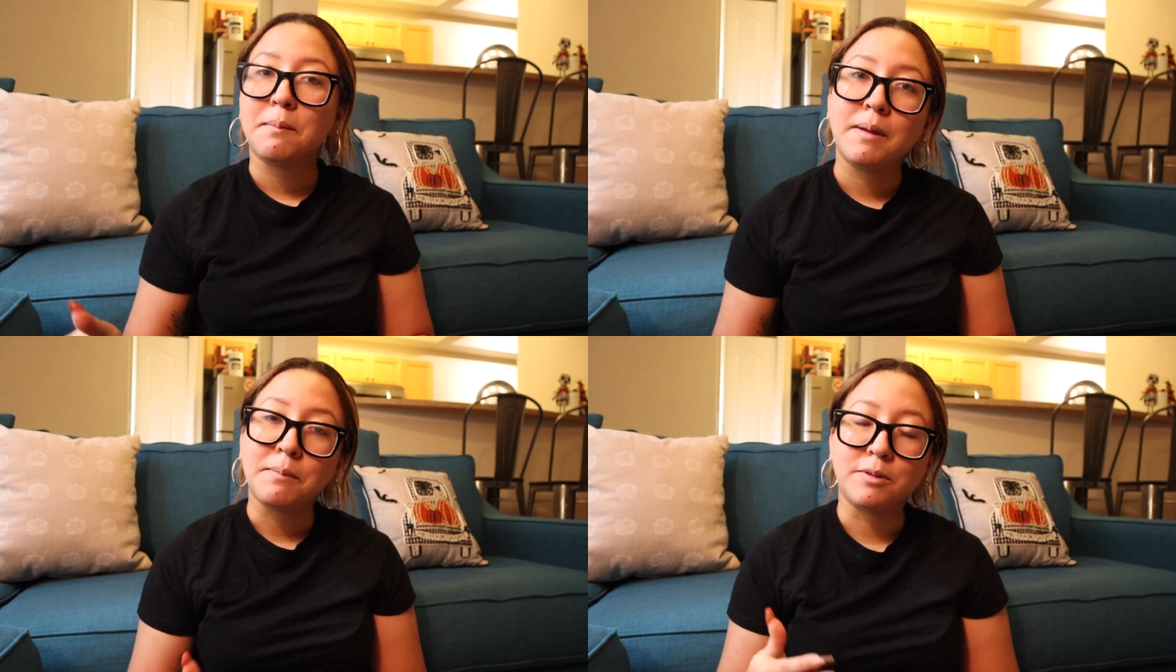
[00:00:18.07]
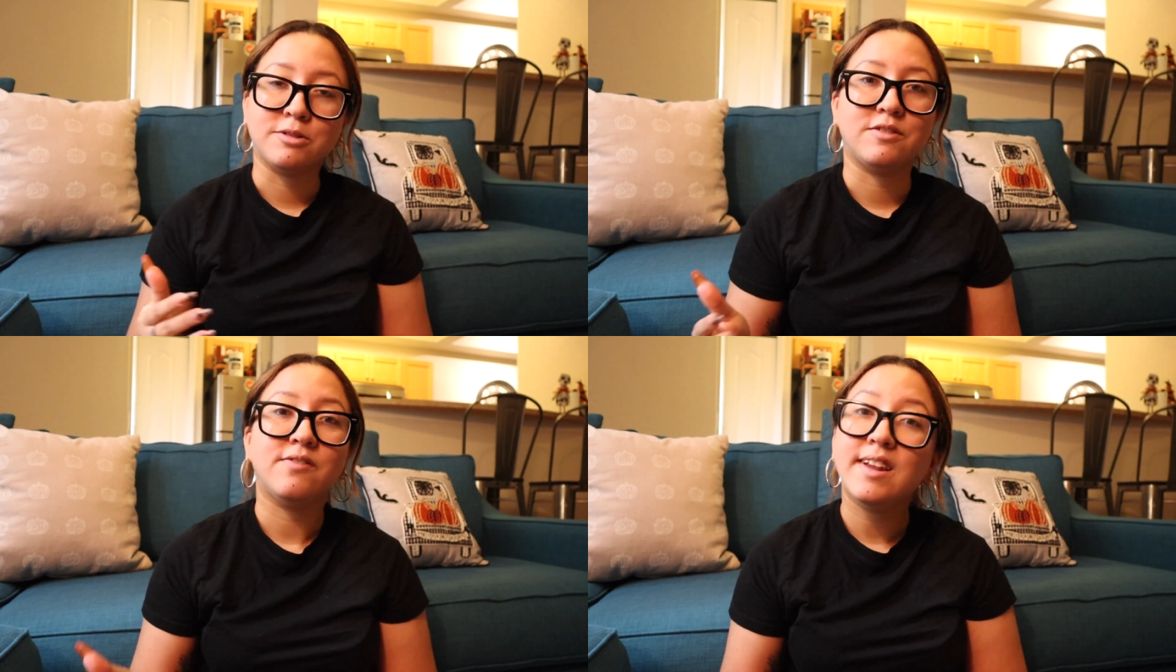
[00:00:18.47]

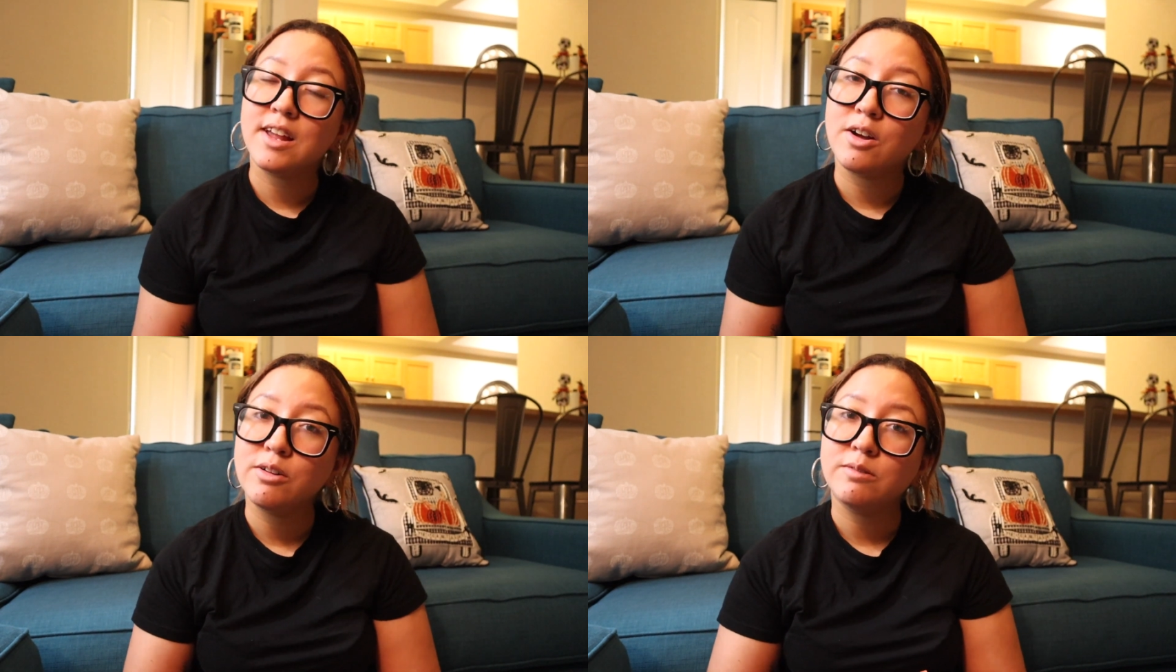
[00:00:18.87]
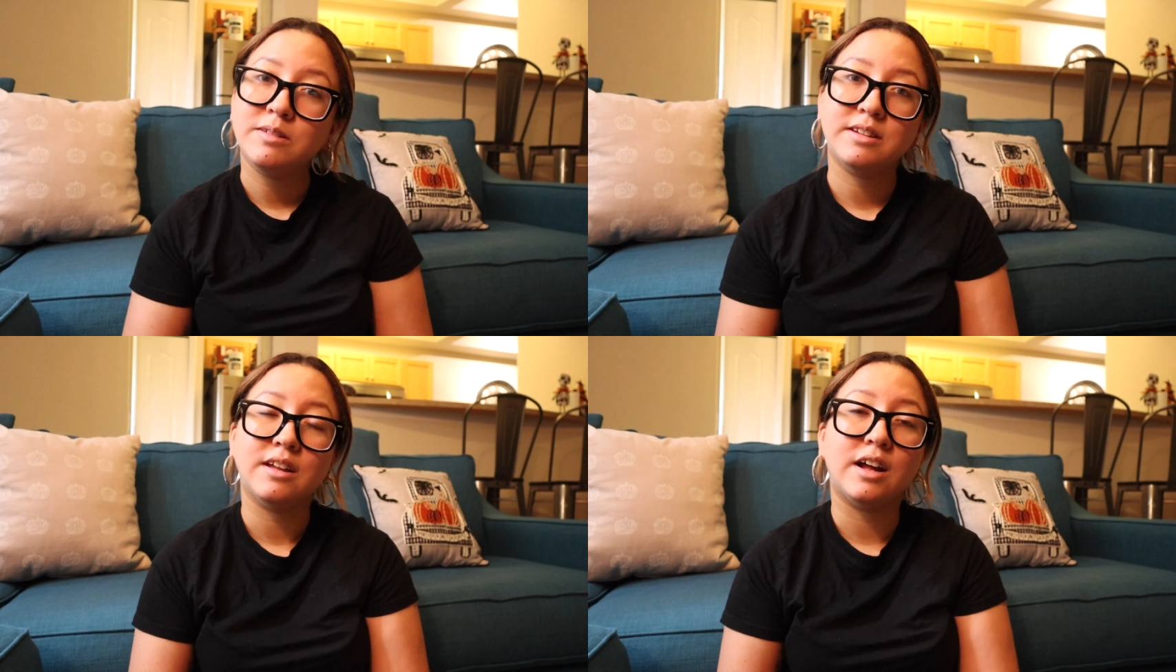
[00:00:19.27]
people's
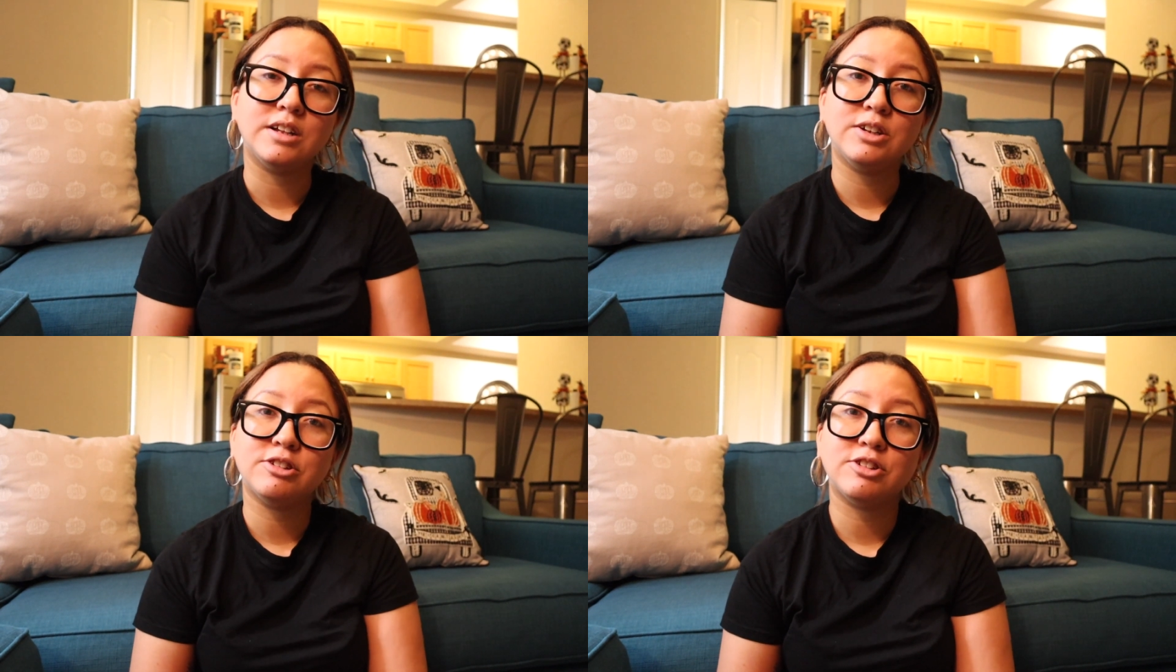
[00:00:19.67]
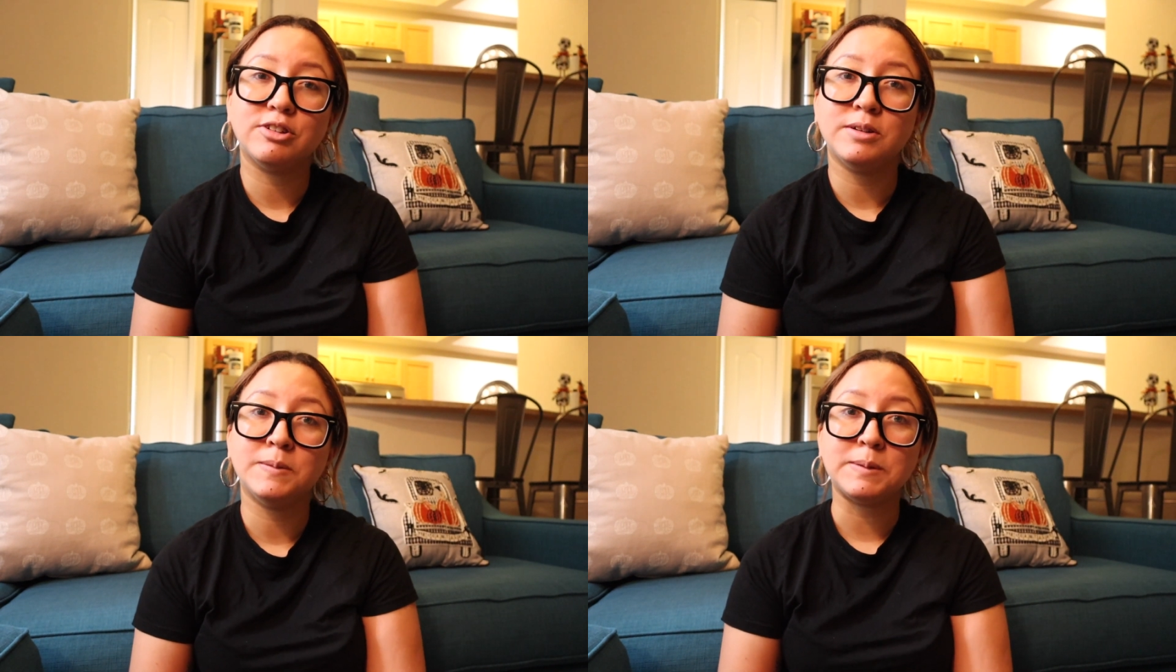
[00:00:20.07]
videos on
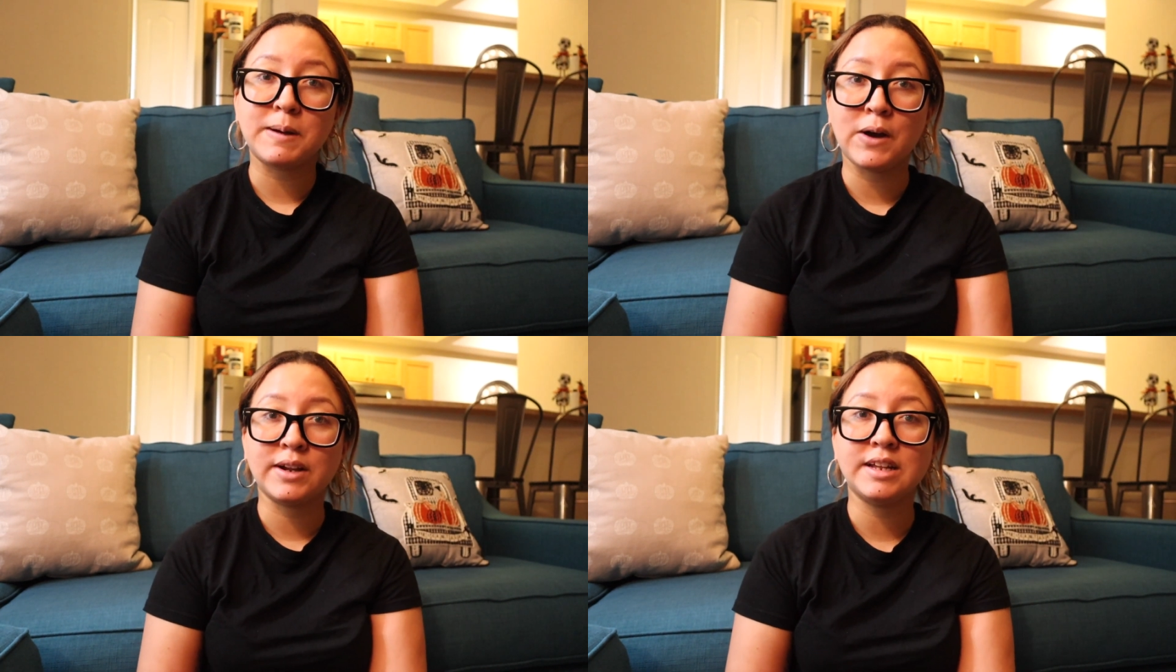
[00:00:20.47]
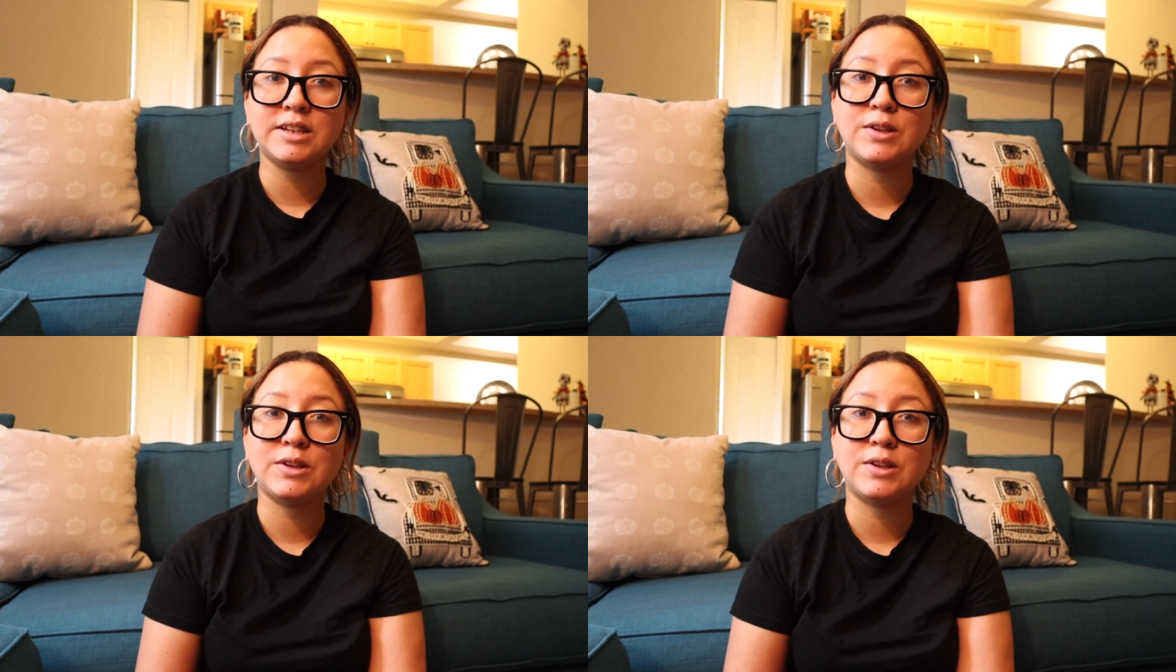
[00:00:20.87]
YouTube about it,